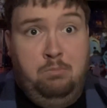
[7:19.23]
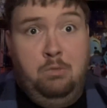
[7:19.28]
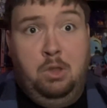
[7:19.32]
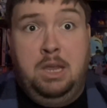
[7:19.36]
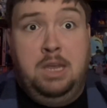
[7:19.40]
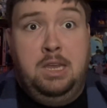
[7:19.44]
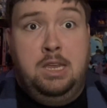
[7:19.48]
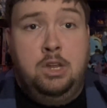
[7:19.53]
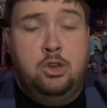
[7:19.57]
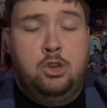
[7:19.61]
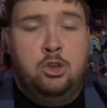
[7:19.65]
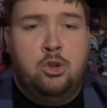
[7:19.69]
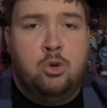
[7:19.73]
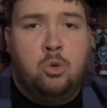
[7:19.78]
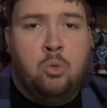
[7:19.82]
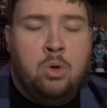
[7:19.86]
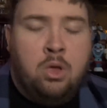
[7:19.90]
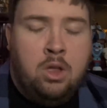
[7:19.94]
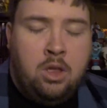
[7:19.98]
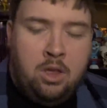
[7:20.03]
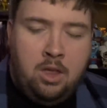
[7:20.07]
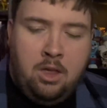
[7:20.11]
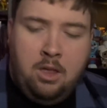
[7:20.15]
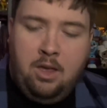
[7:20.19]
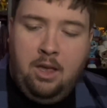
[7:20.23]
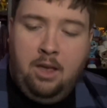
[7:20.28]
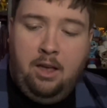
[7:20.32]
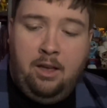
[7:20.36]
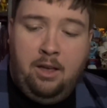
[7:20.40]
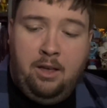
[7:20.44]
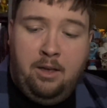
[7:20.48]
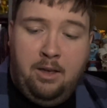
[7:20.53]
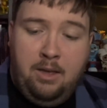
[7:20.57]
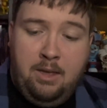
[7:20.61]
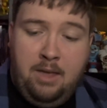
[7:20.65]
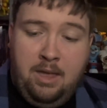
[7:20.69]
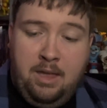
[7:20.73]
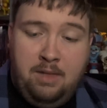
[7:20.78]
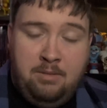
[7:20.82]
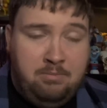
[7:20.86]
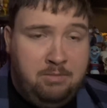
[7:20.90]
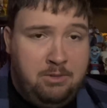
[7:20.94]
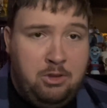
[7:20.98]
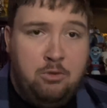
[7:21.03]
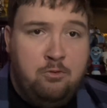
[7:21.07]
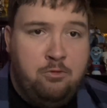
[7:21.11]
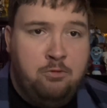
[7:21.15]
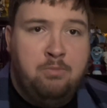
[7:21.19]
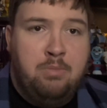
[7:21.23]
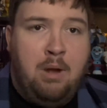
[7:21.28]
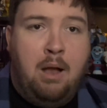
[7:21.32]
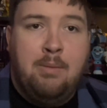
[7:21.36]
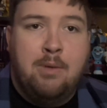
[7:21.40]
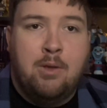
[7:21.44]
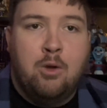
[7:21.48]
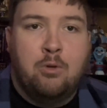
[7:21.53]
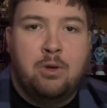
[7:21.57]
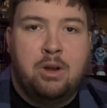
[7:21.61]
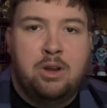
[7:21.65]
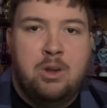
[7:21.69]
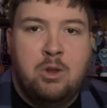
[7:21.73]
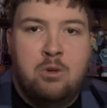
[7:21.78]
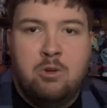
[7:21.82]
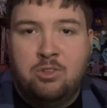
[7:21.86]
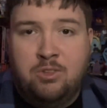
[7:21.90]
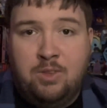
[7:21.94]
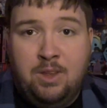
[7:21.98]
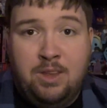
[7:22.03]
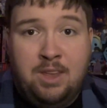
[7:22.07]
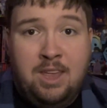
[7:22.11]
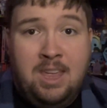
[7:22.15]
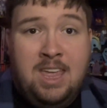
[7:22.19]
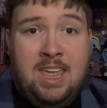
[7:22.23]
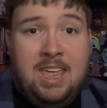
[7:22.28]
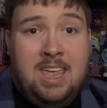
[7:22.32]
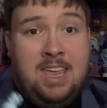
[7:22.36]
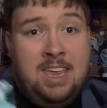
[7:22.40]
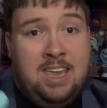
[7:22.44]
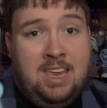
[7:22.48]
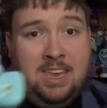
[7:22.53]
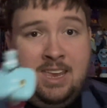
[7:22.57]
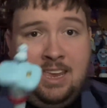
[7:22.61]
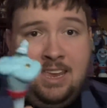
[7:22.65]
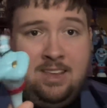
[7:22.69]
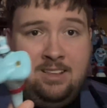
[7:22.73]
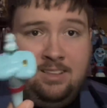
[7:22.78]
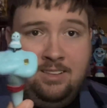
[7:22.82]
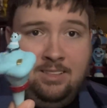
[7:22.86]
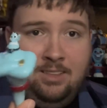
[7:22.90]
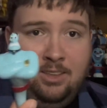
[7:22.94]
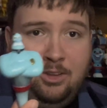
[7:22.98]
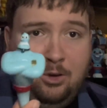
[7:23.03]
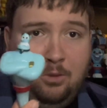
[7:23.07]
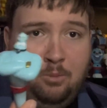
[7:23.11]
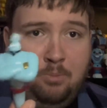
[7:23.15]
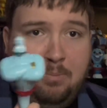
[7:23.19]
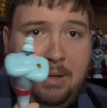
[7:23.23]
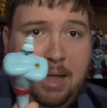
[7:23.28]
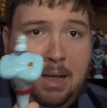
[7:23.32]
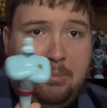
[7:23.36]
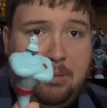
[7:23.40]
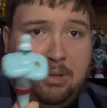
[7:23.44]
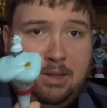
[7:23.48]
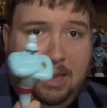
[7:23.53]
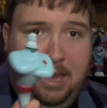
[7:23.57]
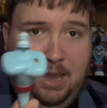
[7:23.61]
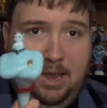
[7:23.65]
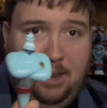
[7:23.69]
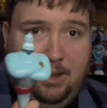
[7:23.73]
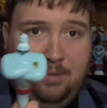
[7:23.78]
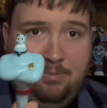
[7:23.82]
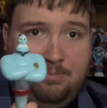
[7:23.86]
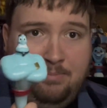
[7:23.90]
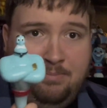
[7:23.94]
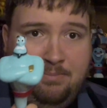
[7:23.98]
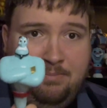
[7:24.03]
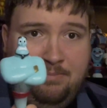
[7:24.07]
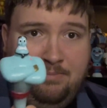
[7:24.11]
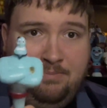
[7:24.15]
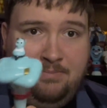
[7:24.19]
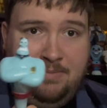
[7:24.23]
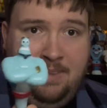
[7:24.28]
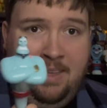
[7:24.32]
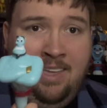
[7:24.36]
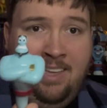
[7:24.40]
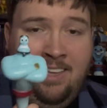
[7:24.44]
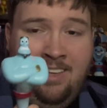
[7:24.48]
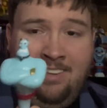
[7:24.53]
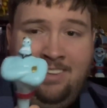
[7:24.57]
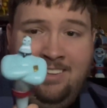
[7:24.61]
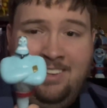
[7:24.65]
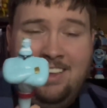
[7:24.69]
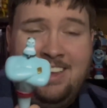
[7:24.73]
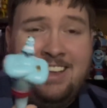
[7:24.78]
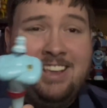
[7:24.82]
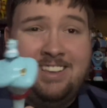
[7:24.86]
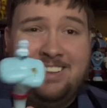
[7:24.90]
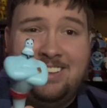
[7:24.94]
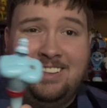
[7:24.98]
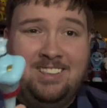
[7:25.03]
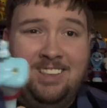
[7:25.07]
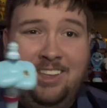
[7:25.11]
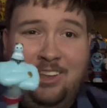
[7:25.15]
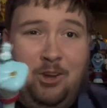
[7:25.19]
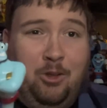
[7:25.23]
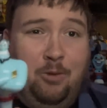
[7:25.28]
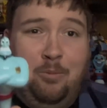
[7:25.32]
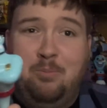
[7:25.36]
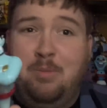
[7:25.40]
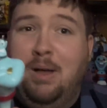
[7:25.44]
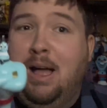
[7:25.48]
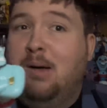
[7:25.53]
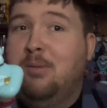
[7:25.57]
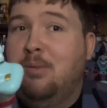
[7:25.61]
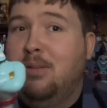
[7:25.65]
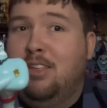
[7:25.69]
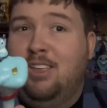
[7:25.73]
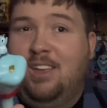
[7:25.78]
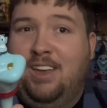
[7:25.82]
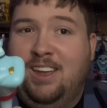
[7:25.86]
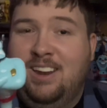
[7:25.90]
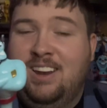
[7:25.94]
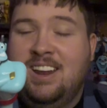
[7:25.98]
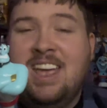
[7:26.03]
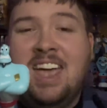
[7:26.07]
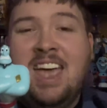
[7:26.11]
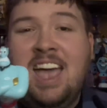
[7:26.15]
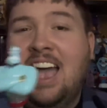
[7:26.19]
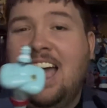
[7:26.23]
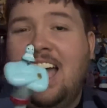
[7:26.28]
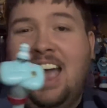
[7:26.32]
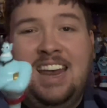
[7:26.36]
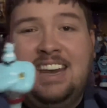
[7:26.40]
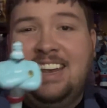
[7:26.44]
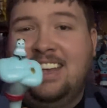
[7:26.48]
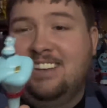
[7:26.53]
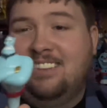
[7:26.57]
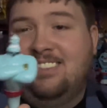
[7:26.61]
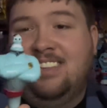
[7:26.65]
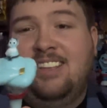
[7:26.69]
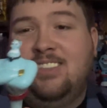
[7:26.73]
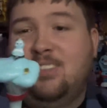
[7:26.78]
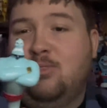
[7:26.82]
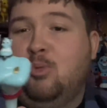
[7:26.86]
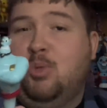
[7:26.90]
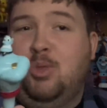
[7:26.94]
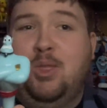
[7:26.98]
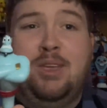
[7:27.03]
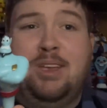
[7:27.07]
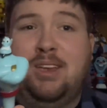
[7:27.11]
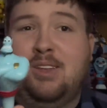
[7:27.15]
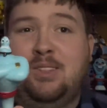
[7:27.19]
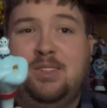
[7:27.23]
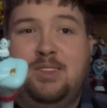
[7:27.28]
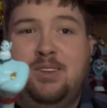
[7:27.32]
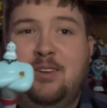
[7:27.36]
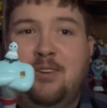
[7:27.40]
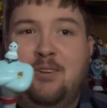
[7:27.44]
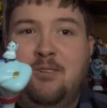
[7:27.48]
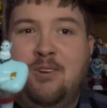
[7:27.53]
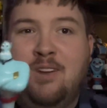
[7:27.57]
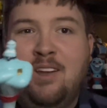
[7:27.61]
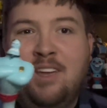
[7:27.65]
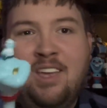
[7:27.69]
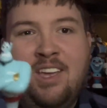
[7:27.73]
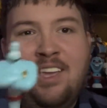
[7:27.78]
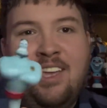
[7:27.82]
like you do. And you've probably already noticed it. He's a little bobblehead. He's a little bobblehead. I guess that's what they could do.